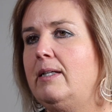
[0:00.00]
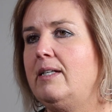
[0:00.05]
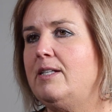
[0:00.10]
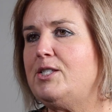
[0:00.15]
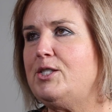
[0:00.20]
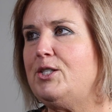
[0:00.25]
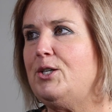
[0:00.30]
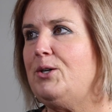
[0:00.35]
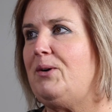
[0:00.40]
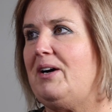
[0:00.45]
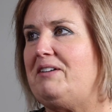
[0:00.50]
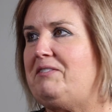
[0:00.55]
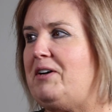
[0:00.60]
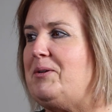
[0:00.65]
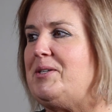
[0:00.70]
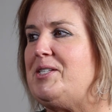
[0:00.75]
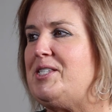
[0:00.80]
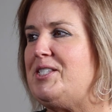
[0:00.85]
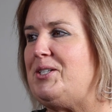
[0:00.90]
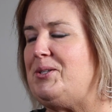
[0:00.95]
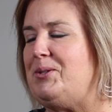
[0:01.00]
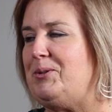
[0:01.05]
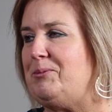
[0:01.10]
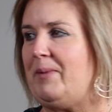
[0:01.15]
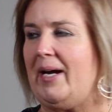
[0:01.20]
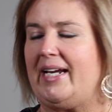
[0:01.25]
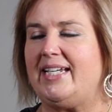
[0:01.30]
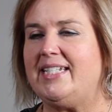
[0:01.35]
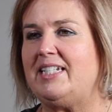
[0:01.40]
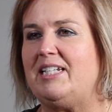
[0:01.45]
So I've always told
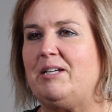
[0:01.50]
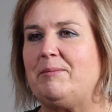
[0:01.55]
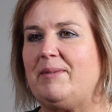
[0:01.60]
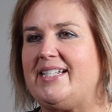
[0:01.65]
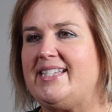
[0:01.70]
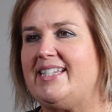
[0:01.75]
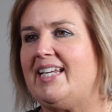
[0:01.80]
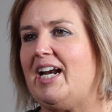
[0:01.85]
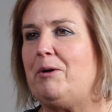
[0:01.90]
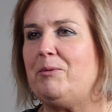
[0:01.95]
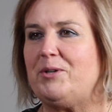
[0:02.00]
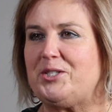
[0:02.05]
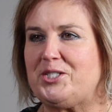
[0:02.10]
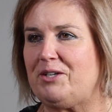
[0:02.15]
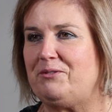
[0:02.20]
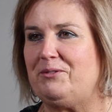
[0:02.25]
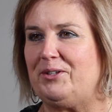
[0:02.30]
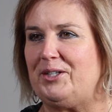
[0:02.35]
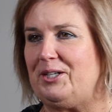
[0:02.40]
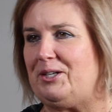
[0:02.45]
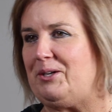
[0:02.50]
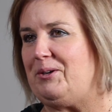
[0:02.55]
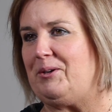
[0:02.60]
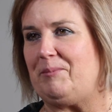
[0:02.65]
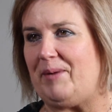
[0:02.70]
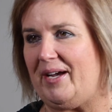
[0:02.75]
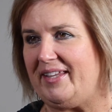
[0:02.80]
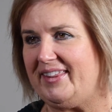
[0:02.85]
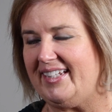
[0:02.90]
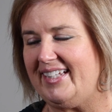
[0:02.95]
my team, I said, I wish I would have known
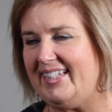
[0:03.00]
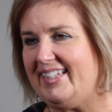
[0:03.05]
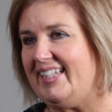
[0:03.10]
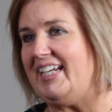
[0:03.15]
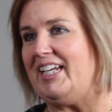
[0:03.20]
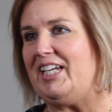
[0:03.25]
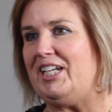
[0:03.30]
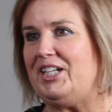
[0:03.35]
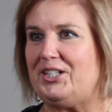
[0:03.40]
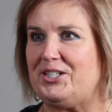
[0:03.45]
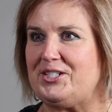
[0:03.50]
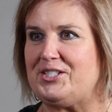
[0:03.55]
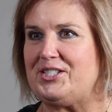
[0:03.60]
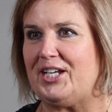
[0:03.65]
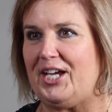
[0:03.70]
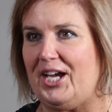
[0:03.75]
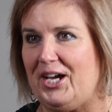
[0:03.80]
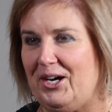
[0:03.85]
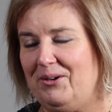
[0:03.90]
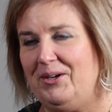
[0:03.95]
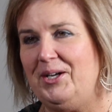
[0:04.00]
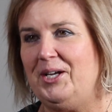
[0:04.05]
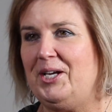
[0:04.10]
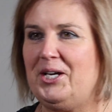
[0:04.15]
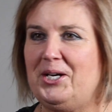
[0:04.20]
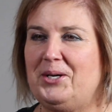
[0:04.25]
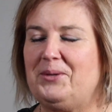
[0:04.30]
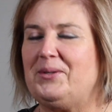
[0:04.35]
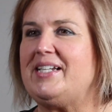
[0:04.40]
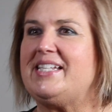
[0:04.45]
about the clinic years ago.
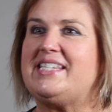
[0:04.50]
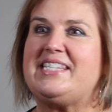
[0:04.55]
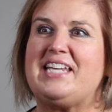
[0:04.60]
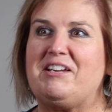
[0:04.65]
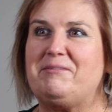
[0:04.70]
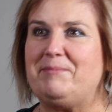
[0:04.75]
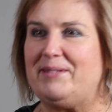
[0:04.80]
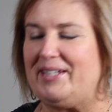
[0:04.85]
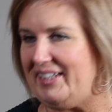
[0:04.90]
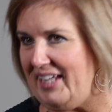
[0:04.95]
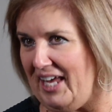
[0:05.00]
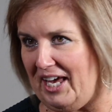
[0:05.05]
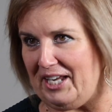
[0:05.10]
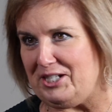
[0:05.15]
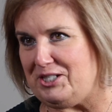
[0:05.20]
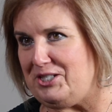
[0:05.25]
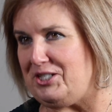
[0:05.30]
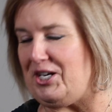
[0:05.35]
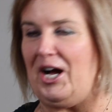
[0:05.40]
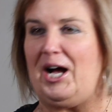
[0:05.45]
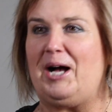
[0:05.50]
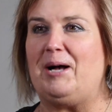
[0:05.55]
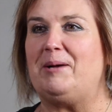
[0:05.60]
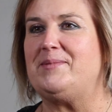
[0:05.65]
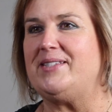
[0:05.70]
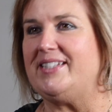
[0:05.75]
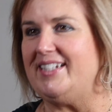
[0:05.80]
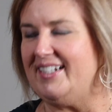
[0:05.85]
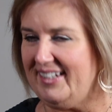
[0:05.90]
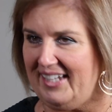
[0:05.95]
It would have saved me a lot of
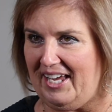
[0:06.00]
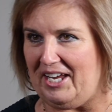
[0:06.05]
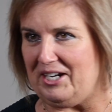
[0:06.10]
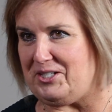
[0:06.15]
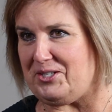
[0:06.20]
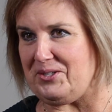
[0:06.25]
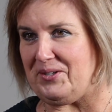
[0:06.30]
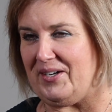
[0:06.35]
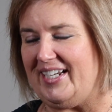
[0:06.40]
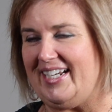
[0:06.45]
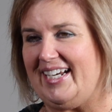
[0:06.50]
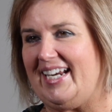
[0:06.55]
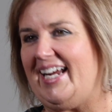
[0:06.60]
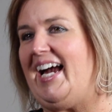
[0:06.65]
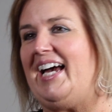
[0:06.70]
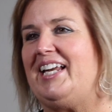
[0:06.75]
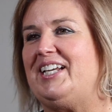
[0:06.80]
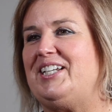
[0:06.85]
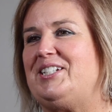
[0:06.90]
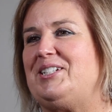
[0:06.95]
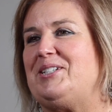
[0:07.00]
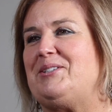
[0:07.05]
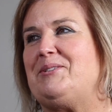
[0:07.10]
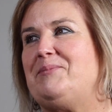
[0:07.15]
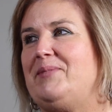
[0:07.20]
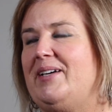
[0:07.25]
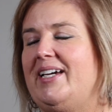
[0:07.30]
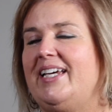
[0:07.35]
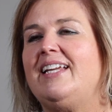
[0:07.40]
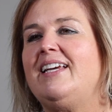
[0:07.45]
jobs and a lot of training I had to do,
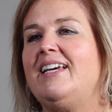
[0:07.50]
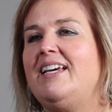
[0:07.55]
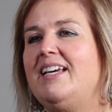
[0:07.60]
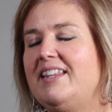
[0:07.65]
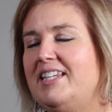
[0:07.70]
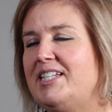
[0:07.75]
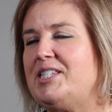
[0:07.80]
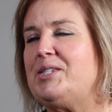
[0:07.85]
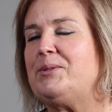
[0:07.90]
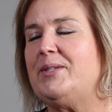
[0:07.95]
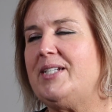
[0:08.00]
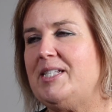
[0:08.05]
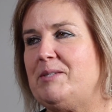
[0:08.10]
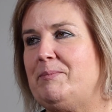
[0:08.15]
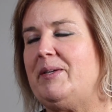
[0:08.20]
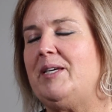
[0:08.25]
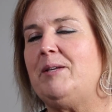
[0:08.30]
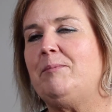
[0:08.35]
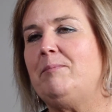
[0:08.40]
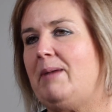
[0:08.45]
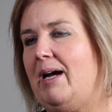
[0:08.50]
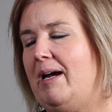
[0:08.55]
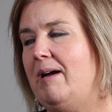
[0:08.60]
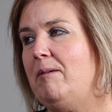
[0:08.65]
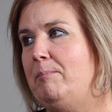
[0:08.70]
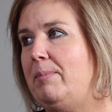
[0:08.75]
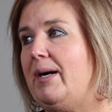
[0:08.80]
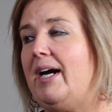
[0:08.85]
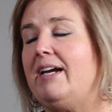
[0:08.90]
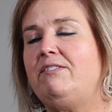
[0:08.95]
but this one has been
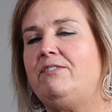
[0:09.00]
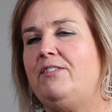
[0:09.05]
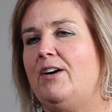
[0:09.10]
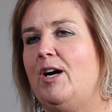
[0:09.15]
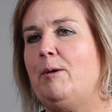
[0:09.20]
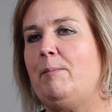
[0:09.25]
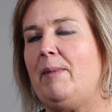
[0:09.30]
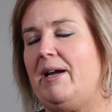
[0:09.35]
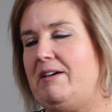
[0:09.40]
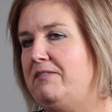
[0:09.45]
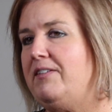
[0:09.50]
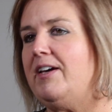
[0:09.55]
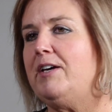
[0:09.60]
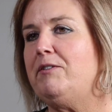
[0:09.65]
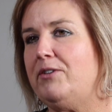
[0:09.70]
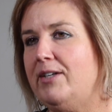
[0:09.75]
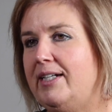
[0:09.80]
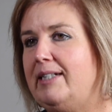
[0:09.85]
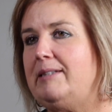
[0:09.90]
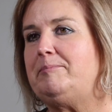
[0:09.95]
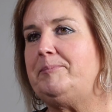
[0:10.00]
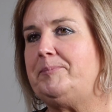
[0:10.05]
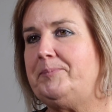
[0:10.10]
by far my favorite.